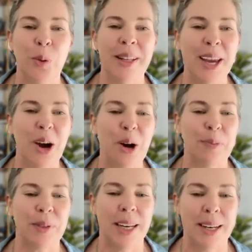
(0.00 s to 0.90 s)
When they
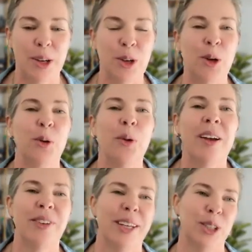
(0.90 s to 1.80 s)
opt in, you
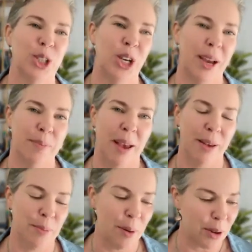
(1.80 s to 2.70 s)
have hit the
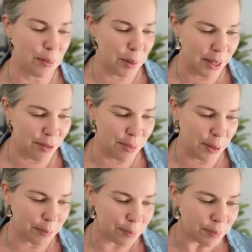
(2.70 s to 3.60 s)
jackpot, believe me.